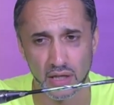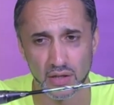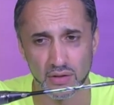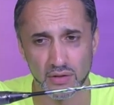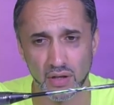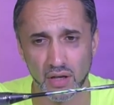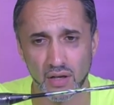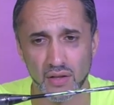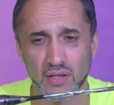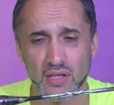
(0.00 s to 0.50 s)

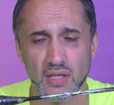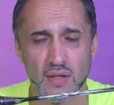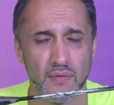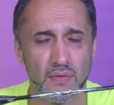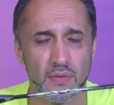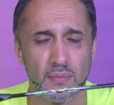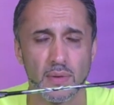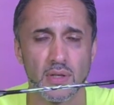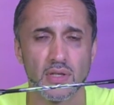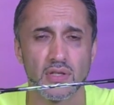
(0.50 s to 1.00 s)
None of this
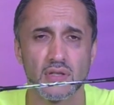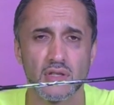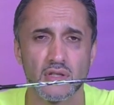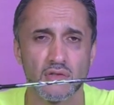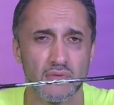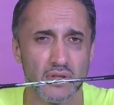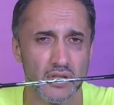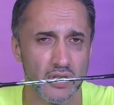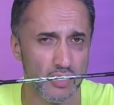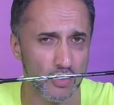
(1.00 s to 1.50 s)
information
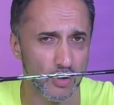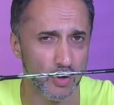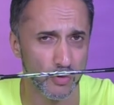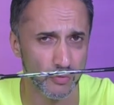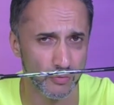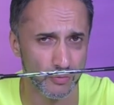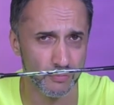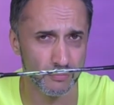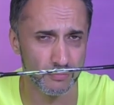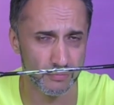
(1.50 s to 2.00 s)
is written
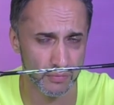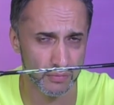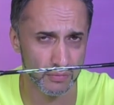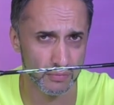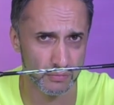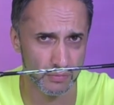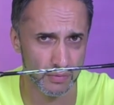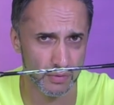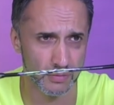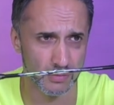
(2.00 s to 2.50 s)
on
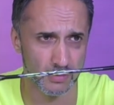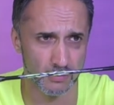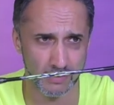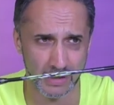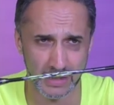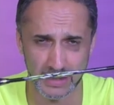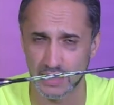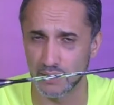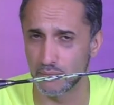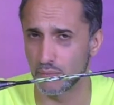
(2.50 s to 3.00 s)
the
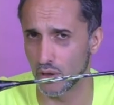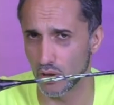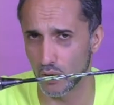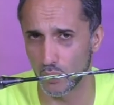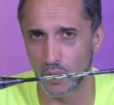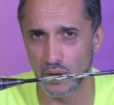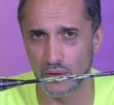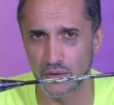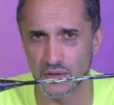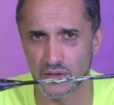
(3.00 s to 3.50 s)
racket, by the
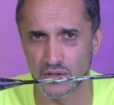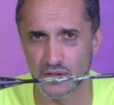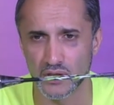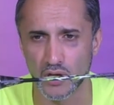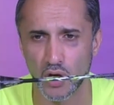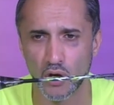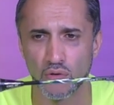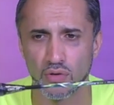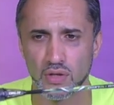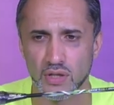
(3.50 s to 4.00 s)
way. This is
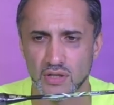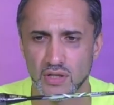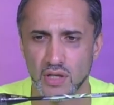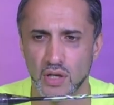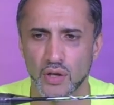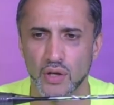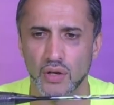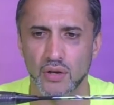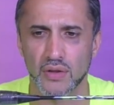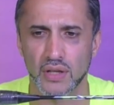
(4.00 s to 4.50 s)
only
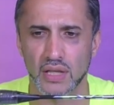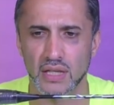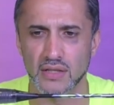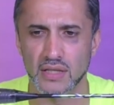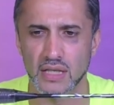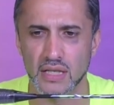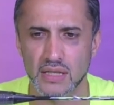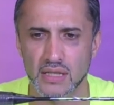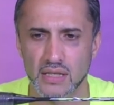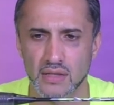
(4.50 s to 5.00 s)
only thing it
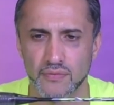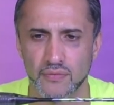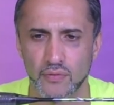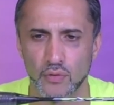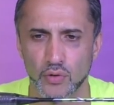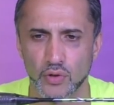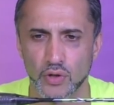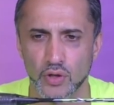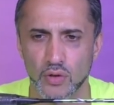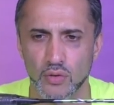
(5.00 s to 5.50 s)
says is
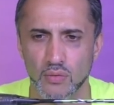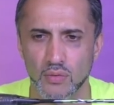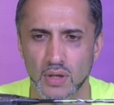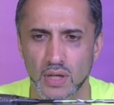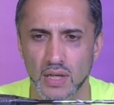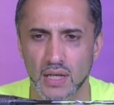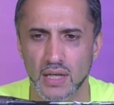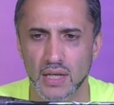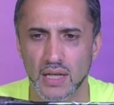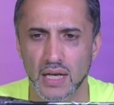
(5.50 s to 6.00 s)
for you,
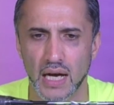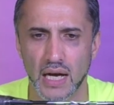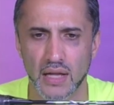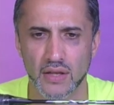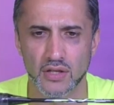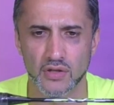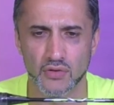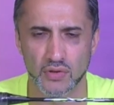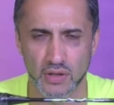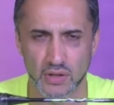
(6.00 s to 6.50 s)

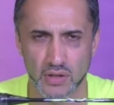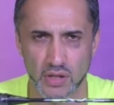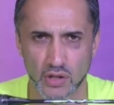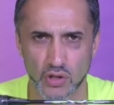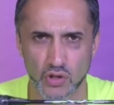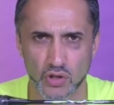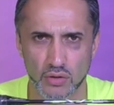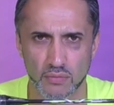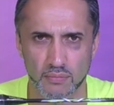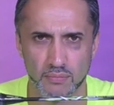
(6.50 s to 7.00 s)
and the string
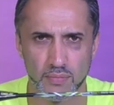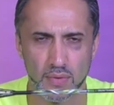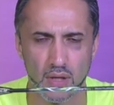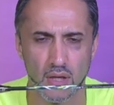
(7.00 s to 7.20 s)
tension.